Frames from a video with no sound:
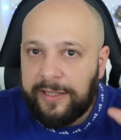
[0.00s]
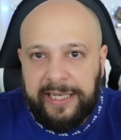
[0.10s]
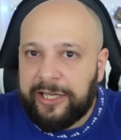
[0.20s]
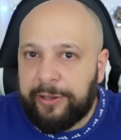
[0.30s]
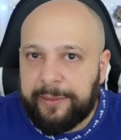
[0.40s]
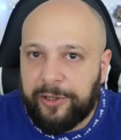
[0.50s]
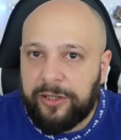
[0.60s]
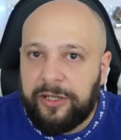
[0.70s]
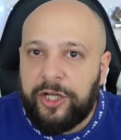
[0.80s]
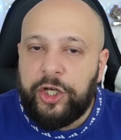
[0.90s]
Incredible.
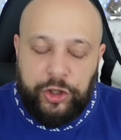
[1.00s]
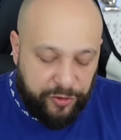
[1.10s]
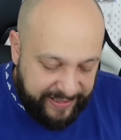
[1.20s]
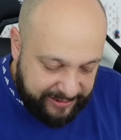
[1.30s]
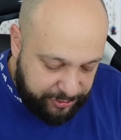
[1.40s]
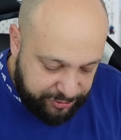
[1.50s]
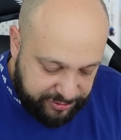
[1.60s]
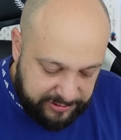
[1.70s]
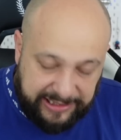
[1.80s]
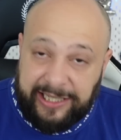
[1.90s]
Juventus,
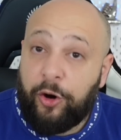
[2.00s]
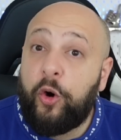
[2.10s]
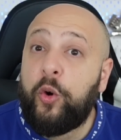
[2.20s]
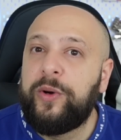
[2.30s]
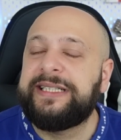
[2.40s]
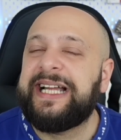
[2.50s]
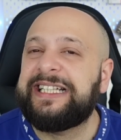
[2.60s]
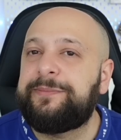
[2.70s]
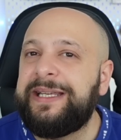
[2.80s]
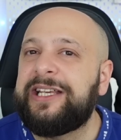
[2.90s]
that always has
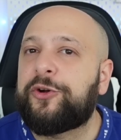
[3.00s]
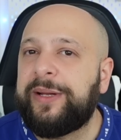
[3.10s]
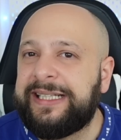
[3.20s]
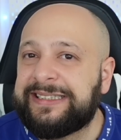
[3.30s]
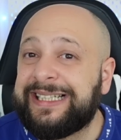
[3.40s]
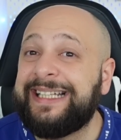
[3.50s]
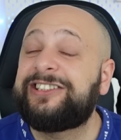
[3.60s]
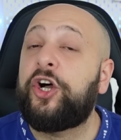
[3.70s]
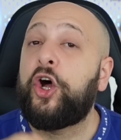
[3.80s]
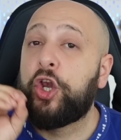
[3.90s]
been
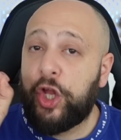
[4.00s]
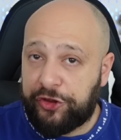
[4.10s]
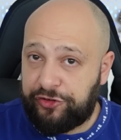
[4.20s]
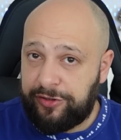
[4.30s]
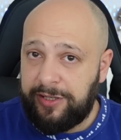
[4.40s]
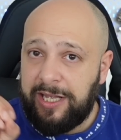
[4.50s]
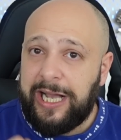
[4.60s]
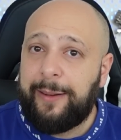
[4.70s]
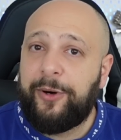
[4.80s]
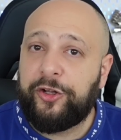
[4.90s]
criticized a lot
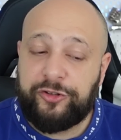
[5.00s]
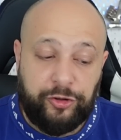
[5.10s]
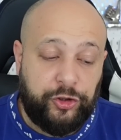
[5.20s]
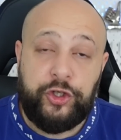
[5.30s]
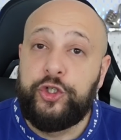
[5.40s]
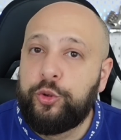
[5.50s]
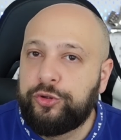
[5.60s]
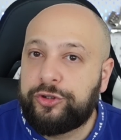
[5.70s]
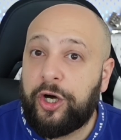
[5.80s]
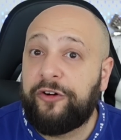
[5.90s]
about the
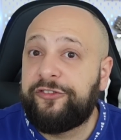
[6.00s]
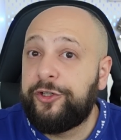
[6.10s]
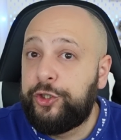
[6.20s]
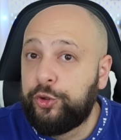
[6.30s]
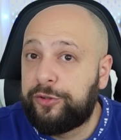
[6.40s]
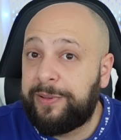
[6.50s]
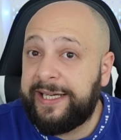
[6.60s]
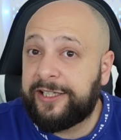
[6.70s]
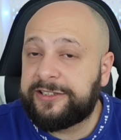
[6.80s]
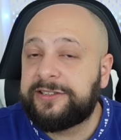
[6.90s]
use of youth
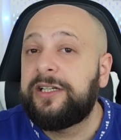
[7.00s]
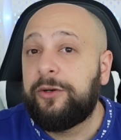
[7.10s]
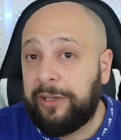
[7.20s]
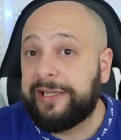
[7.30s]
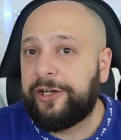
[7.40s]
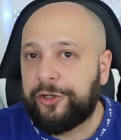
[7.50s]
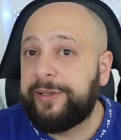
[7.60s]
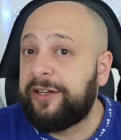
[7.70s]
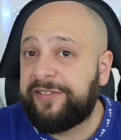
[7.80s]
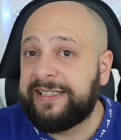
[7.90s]
players, well, they are
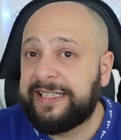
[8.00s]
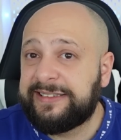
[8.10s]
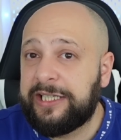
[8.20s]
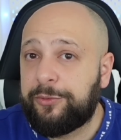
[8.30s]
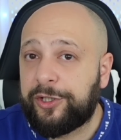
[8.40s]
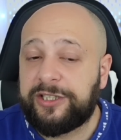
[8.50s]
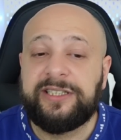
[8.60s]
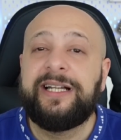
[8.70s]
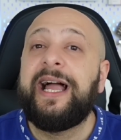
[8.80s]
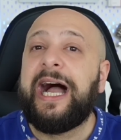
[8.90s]
doing a fantastic work.
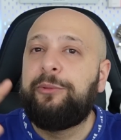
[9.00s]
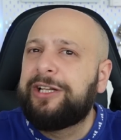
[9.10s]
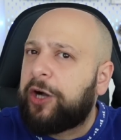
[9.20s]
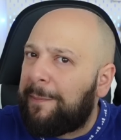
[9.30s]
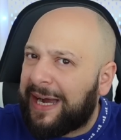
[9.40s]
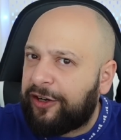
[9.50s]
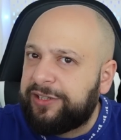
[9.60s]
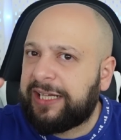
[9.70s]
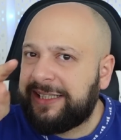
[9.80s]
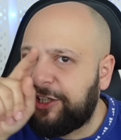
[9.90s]
I will come back on
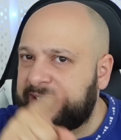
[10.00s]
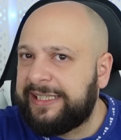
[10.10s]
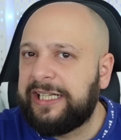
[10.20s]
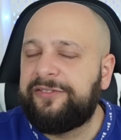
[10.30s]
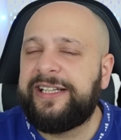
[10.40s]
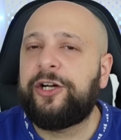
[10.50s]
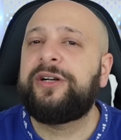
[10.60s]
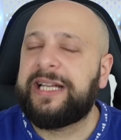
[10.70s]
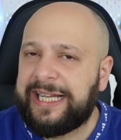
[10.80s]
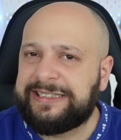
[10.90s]
that in a detailed video.
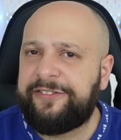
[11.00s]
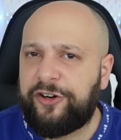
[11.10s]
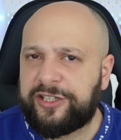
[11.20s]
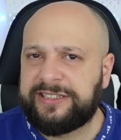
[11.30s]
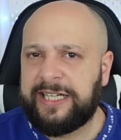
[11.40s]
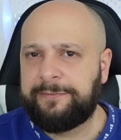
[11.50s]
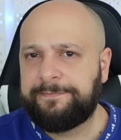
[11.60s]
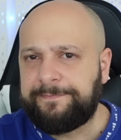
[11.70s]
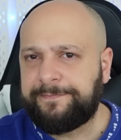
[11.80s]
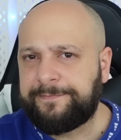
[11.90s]
Grazie, forza,
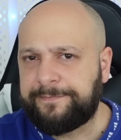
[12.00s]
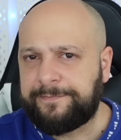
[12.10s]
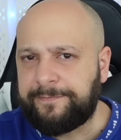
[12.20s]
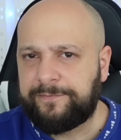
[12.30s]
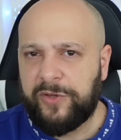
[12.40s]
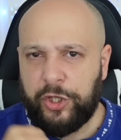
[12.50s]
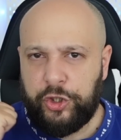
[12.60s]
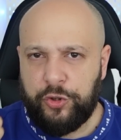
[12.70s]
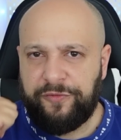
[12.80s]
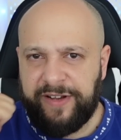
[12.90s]

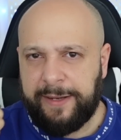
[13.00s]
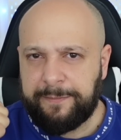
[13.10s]
Juve.